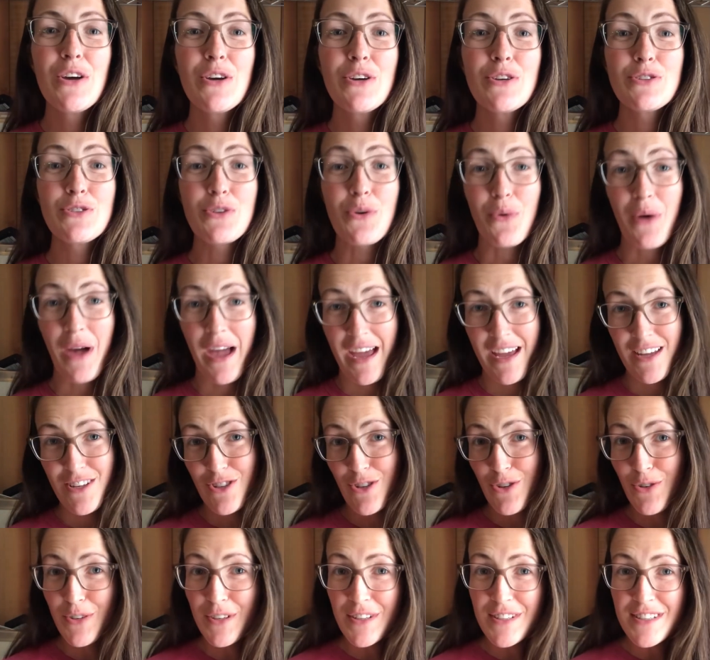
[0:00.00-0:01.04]
So as
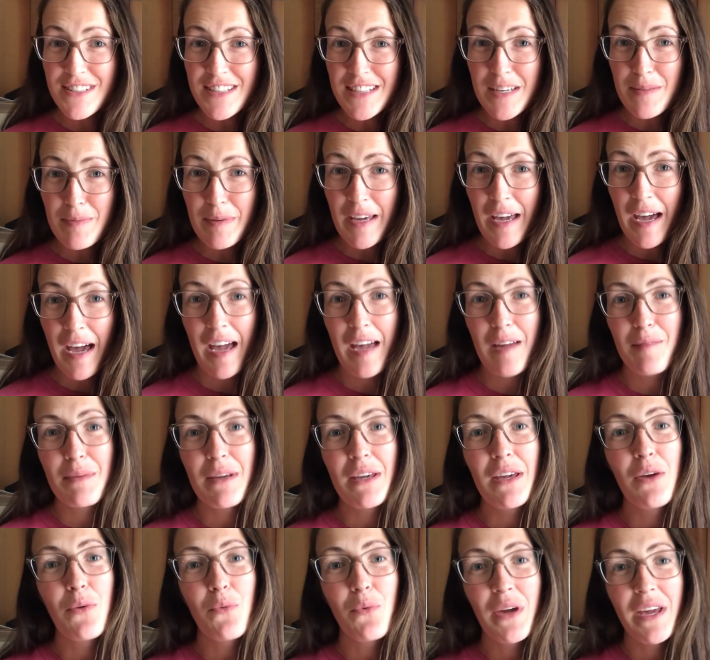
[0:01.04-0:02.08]
you can see behind
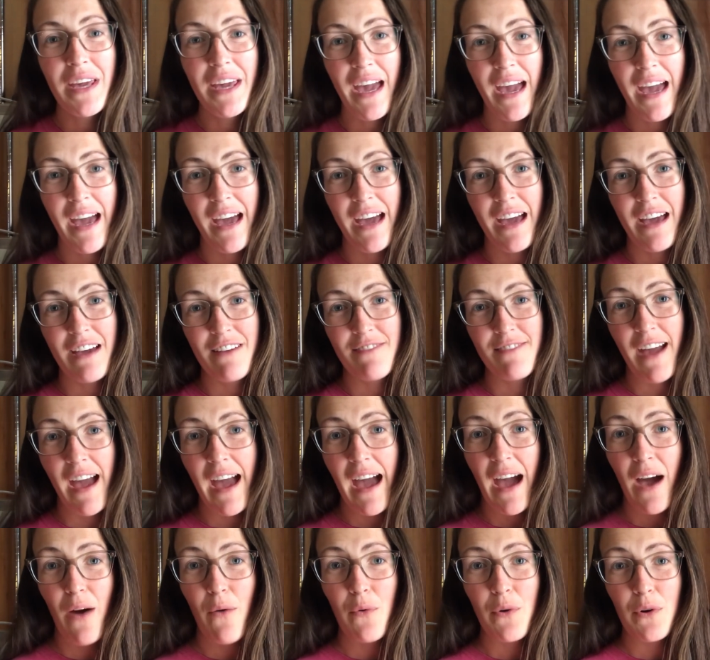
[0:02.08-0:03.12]
me, we have
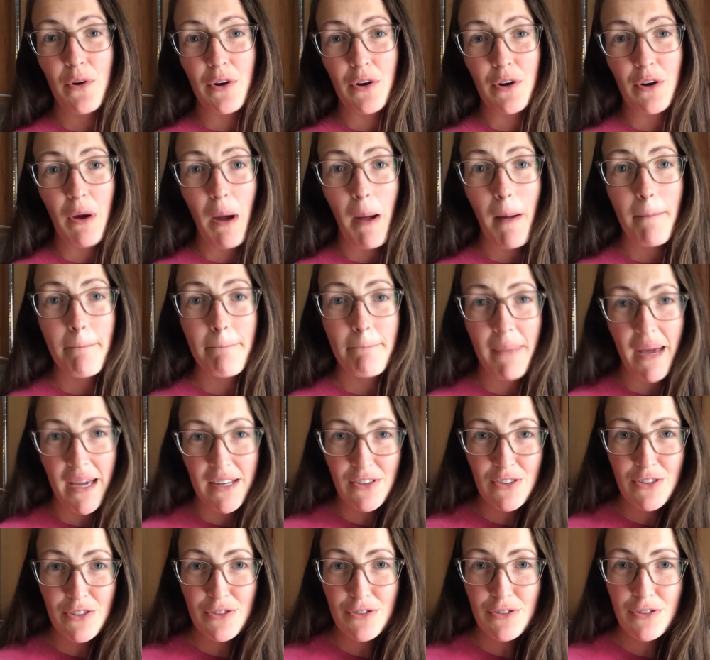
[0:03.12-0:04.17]
our
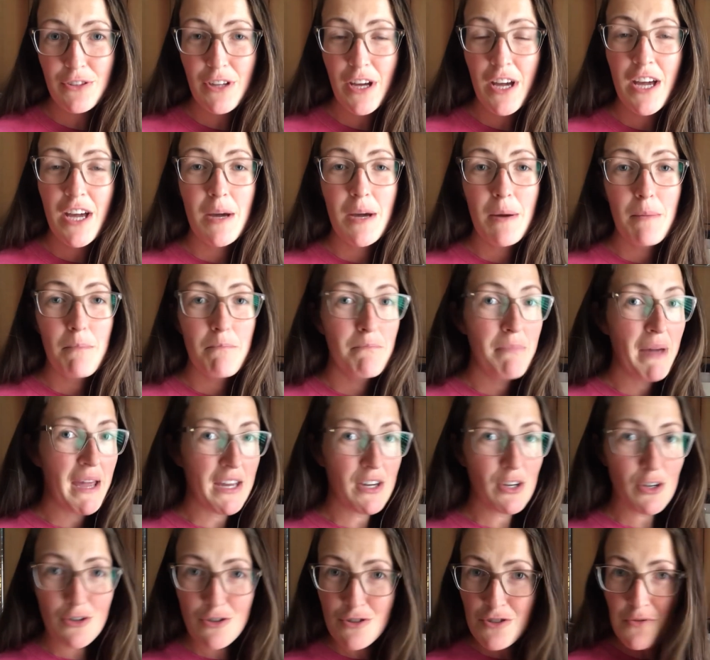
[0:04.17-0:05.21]
metal
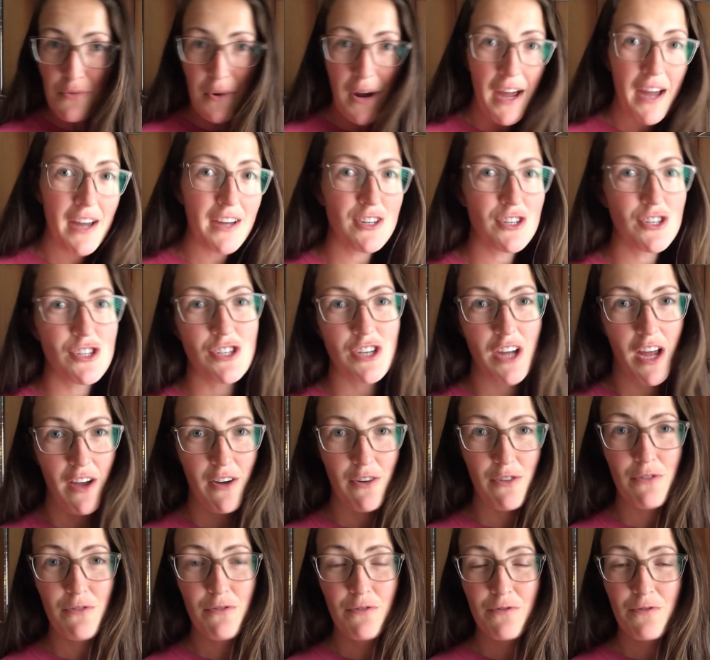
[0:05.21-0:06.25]
baker's rack
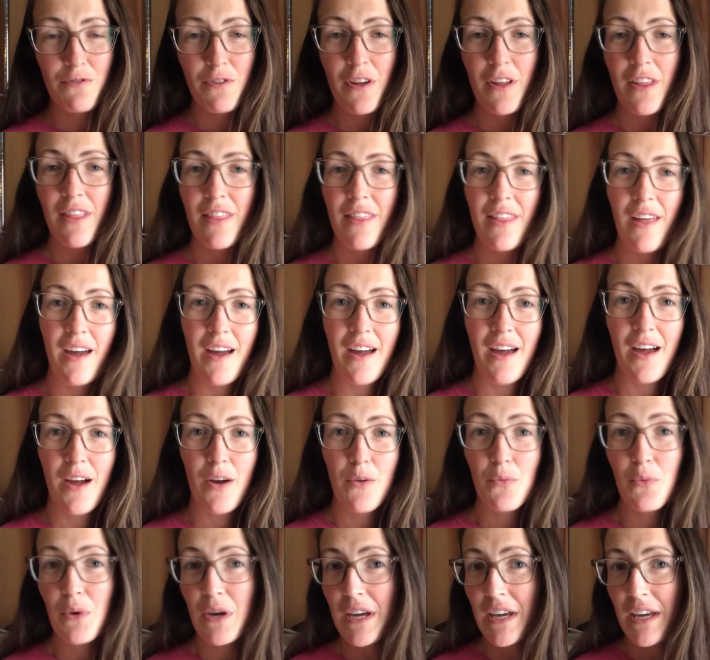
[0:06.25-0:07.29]
shelf
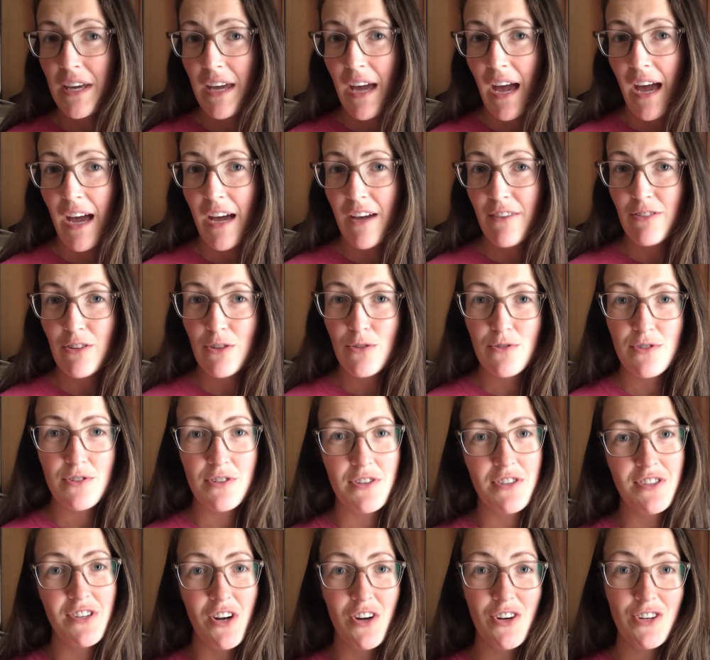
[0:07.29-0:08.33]
that we have used to
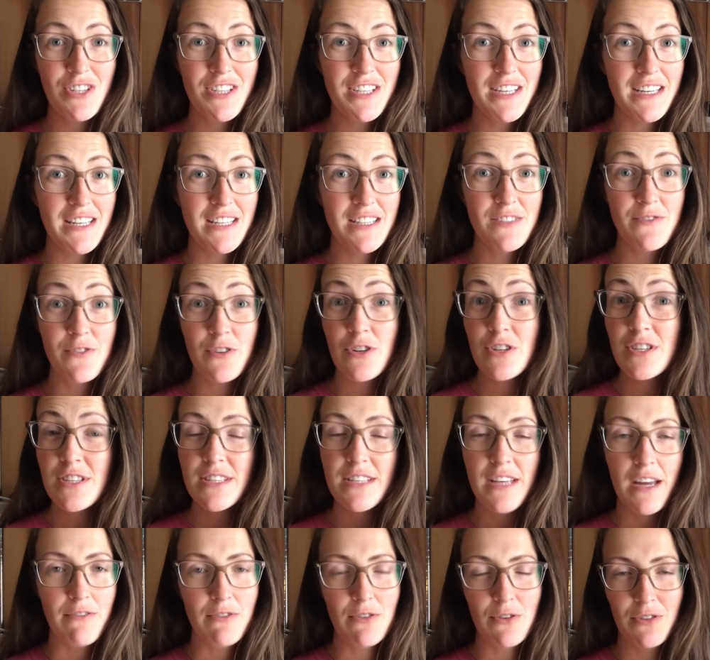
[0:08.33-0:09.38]
start seeds for
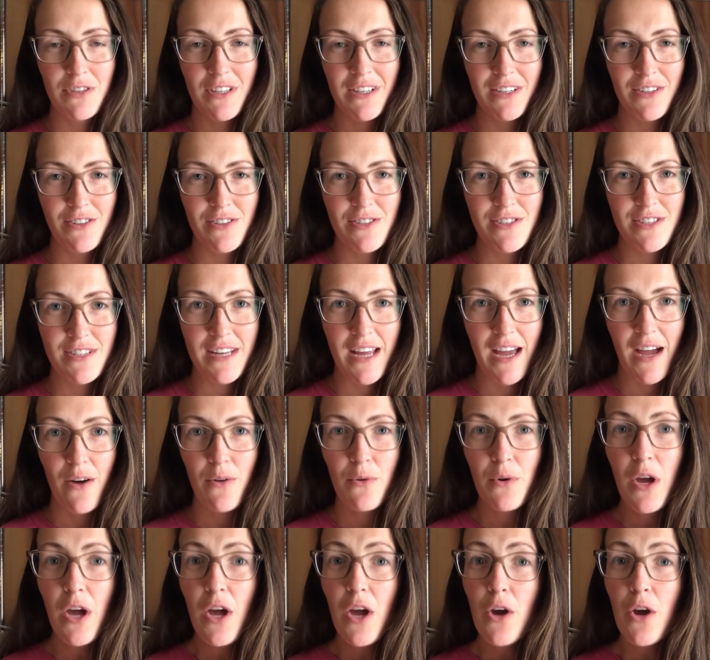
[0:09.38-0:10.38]
several years now.